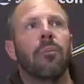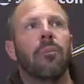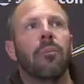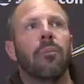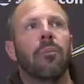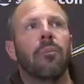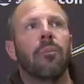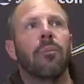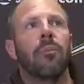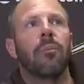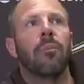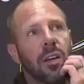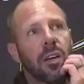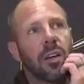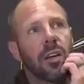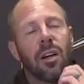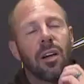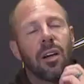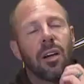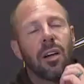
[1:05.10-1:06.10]
I
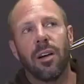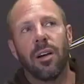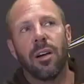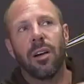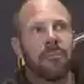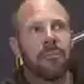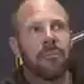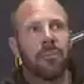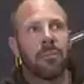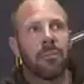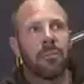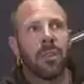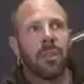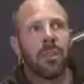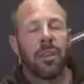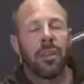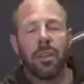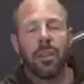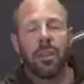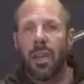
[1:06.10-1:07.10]
think,
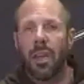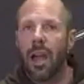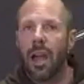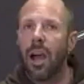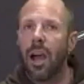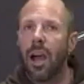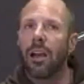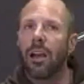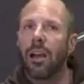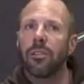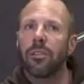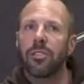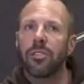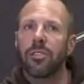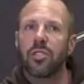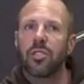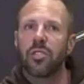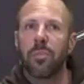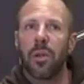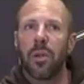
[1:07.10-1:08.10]
I think,
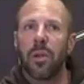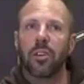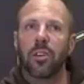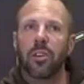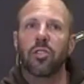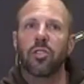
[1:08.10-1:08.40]
um,